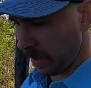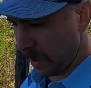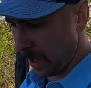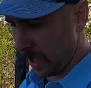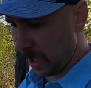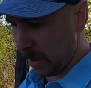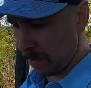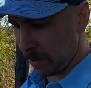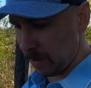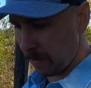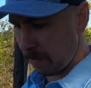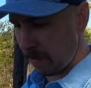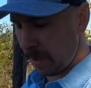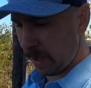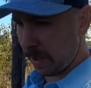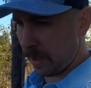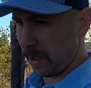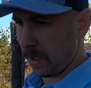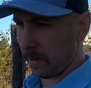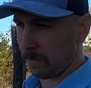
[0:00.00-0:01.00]
helped.
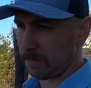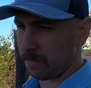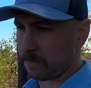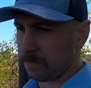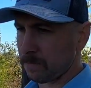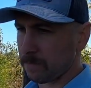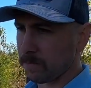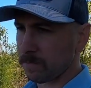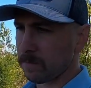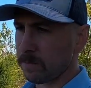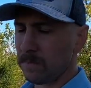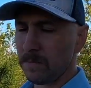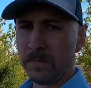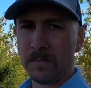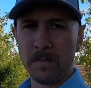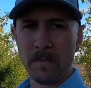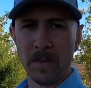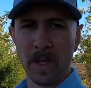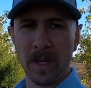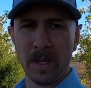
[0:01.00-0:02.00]
But
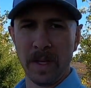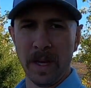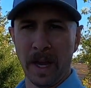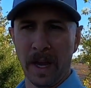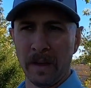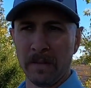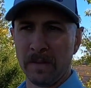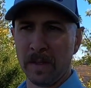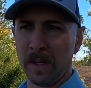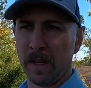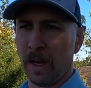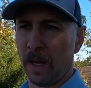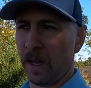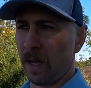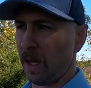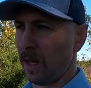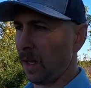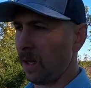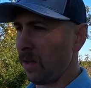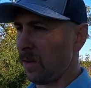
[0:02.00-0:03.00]
yeah,
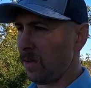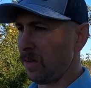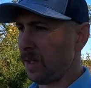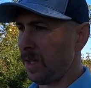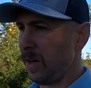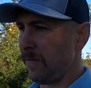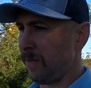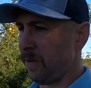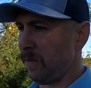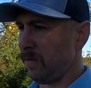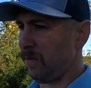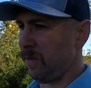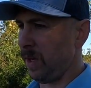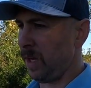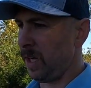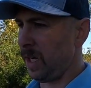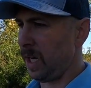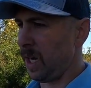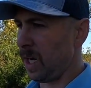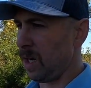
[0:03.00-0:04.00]
a little different
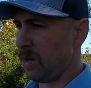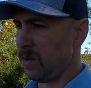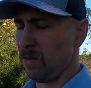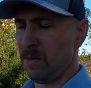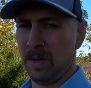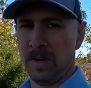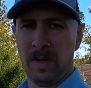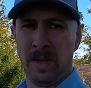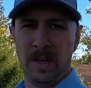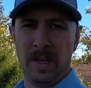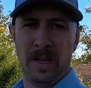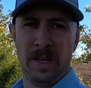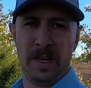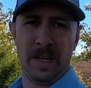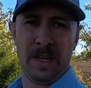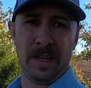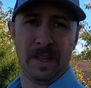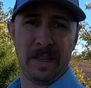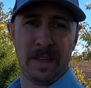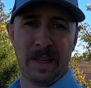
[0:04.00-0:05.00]
video
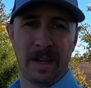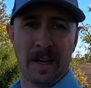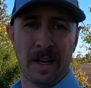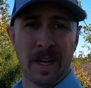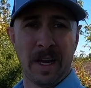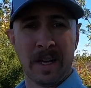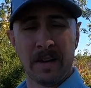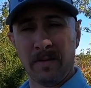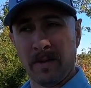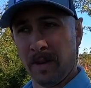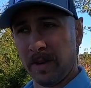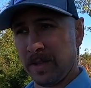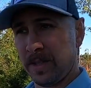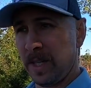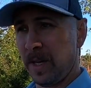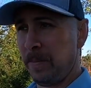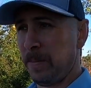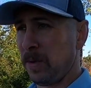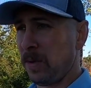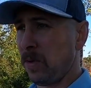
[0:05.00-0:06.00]
than a lot of our
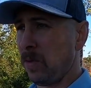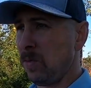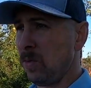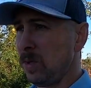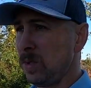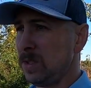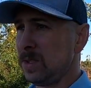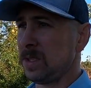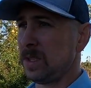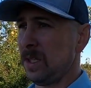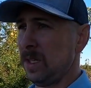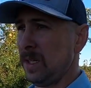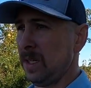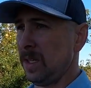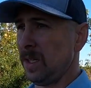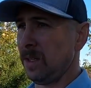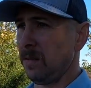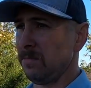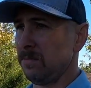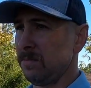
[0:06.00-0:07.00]
typical ones.
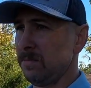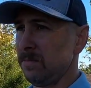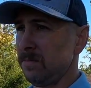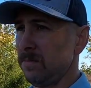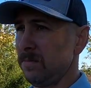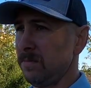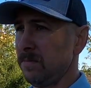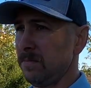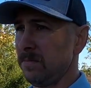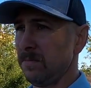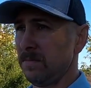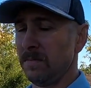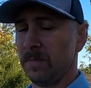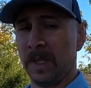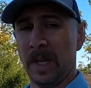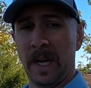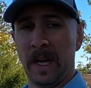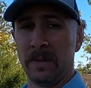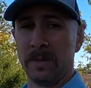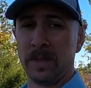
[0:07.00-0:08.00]

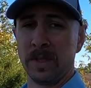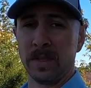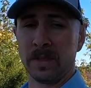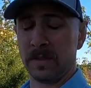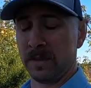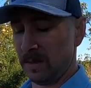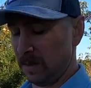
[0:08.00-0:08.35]
Yeah, it was just